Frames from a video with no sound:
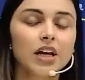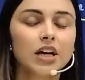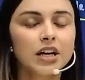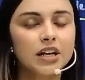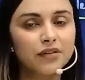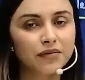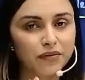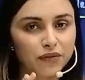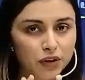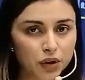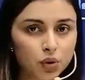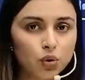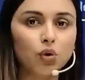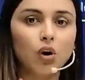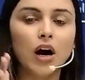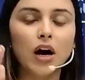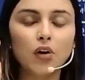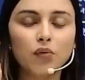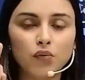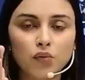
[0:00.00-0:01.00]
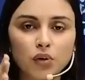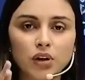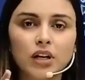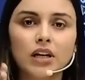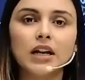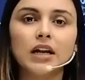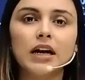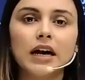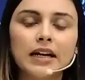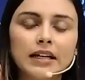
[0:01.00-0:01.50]
if you will
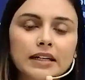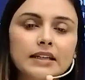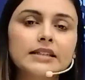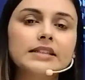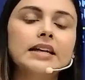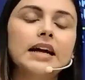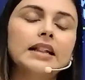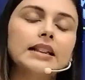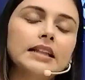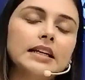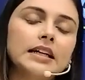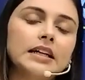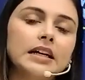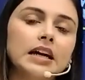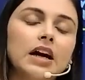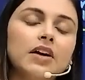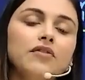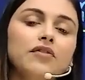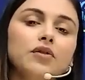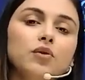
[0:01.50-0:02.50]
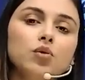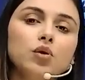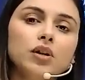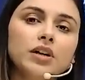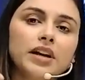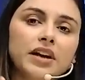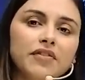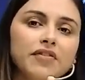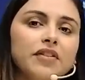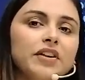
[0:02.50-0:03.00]
understand the graph you will
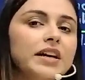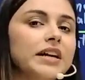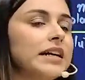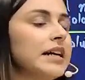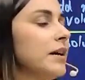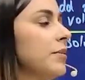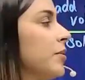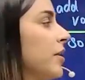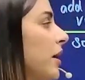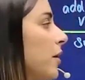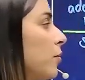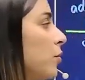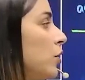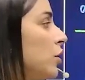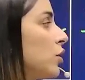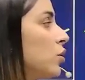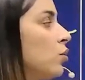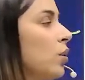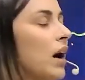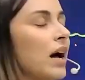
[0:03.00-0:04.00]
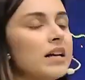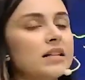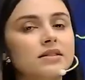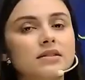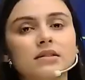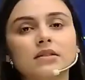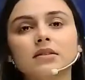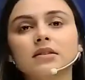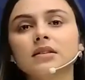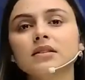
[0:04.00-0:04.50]
definitely be able to
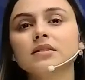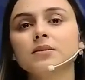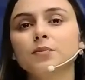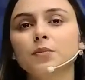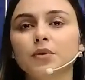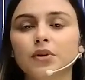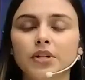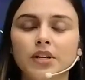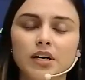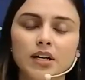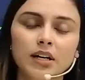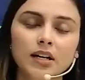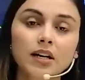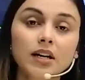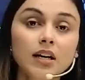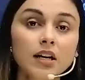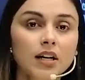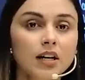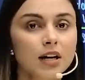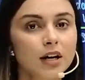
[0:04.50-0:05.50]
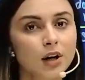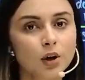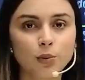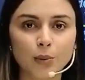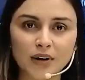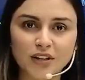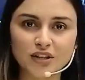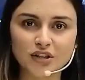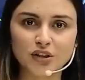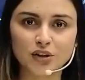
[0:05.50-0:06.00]
answer this particular
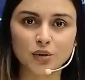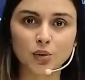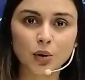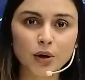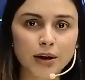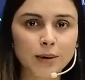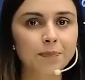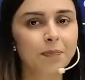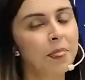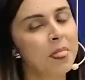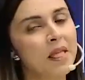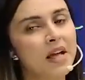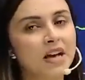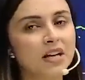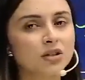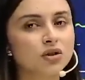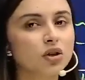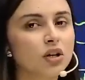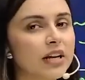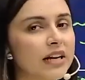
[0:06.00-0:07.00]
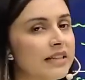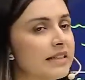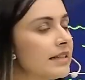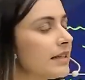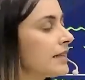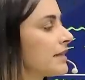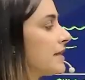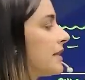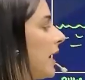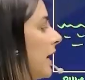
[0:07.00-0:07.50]
question okay so let's
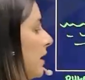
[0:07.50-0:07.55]
start